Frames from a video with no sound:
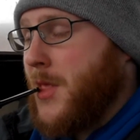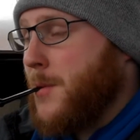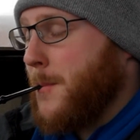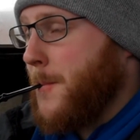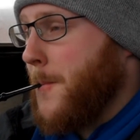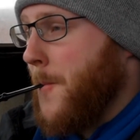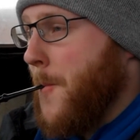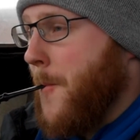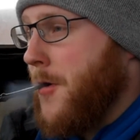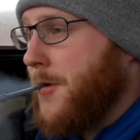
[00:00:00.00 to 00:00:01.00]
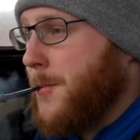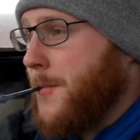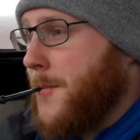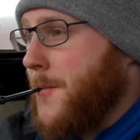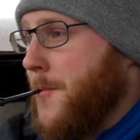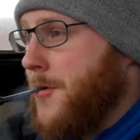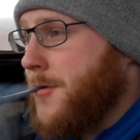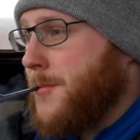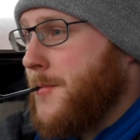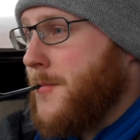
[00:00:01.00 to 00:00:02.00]

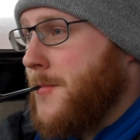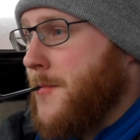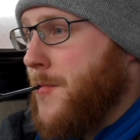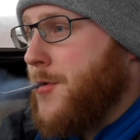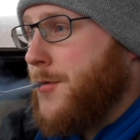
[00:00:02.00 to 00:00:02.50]
Nobody speaks.